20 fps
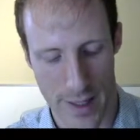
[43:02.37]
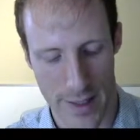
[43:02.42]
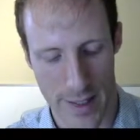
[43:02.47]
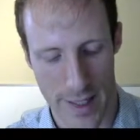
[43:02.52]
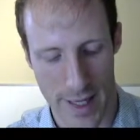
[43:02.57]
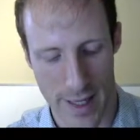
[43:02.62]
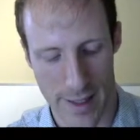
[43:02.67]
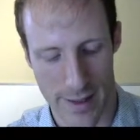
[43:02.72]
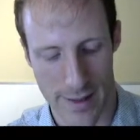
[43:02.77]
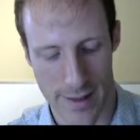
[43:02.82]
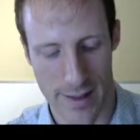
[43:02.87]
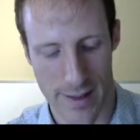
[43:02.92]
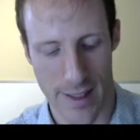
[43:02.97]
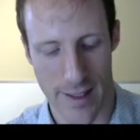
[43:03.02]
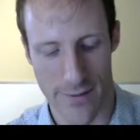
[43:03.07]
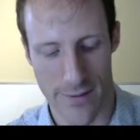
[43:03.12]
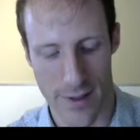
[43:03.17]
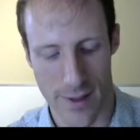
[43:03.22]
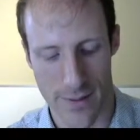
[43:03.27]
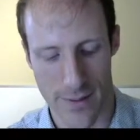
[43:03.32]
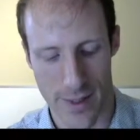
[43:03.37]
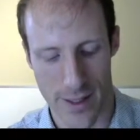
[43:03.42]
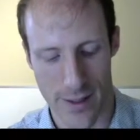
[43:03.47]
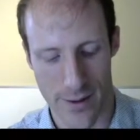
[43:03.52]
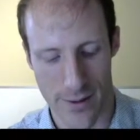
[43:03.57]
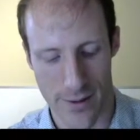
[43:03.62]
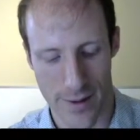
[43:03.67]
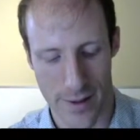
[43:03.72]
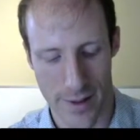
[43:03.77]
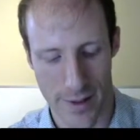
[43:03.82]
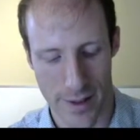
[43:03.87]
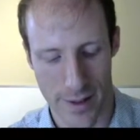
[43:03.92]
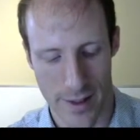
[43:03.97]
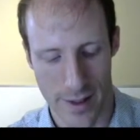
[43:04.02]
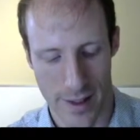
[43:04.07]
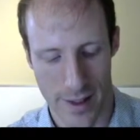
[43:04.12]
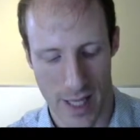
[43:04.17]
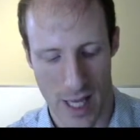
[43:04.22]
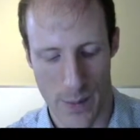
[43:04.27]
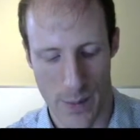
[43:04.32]
LAX, DFW,
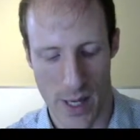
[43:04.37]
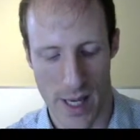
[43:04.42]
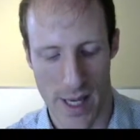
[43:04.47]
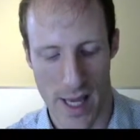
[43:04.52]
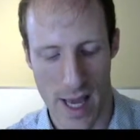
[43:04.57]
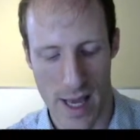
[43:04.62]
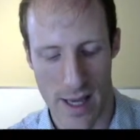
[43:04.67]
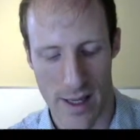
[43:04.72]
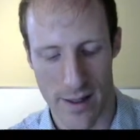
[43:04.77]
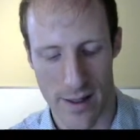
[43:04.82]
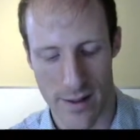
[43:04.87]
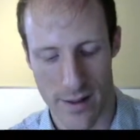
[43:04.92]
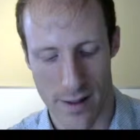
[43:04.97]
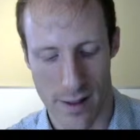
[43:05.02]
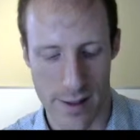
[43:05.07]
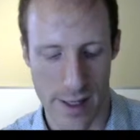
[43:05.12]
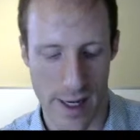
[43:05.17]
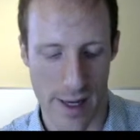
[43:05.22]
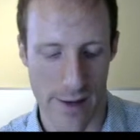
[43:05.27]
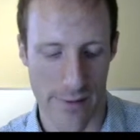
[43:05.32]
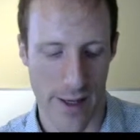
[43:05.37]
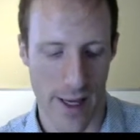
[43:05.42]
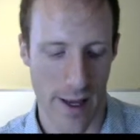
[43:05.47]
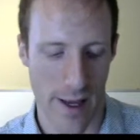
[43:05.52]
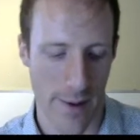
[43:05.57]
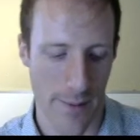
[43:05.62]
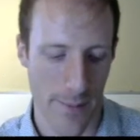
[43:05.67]
MIA to JFK.